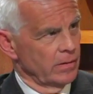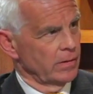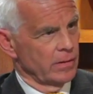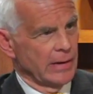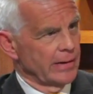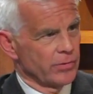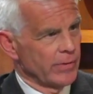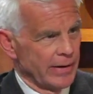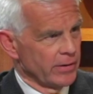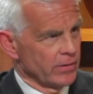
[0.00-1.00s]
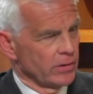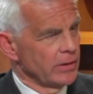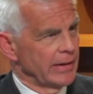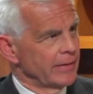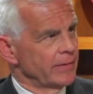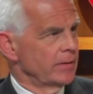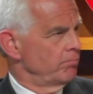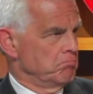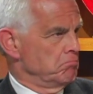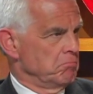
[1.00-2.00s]
are not trained or good at,
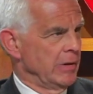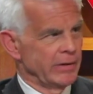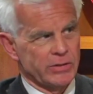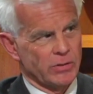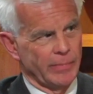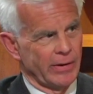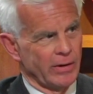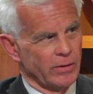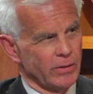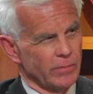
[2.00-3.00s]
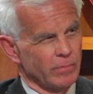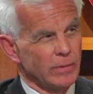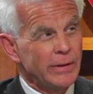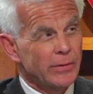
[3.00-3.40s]
then it doesn't matter how good a leader you are.